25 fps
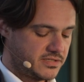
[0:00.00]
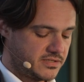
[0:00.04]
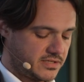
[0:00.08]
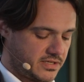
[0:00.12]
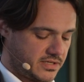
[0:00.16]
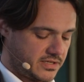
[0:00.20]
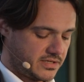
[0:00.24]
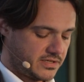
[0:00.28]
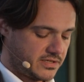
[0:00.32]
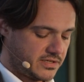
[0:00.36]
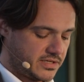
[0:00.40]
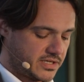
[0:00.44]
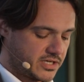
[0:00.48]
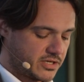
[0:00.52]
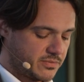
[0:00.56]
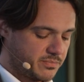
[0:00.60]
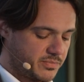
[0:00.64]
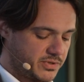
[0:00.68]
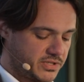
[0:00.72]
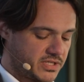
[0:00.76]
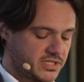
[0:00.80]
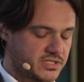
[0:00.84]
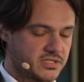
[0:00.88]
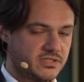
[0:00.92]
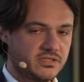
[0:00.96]
uh, a
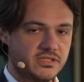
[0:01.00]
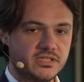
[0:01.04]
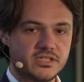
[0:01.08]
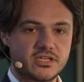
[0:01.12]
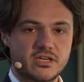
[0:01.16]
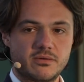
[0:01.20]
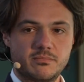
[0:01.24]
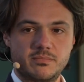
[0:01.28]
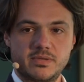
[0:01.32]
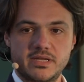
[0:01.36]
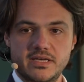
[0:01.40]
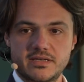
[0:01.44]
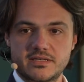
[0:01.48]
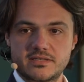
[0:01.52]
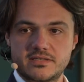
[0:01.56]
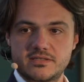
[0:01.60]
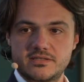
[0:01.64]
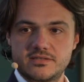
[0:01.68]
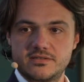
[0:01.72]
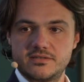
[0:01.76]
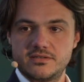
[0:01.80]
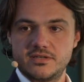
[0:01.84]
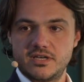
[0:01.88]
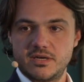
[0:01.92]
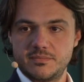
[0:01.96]
computationally complex
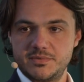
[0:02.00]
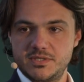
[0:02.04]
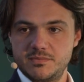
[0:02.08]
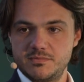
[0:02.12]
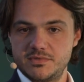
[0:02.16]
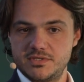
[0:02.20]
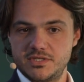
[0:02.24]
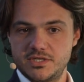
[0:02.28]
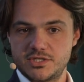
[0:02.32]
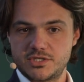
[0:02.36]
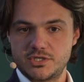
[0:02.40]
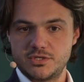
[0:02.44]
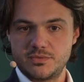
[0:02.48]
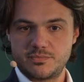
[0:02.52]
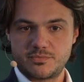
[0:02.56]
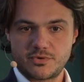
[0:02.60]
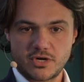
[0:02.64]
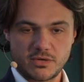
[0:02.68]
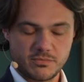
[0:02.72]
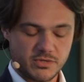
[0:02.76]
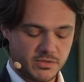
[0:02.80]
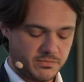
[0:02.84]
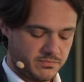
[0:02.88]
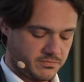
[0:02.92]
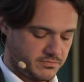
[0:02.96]
optimization
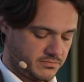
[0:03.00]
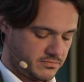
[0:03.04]
problem.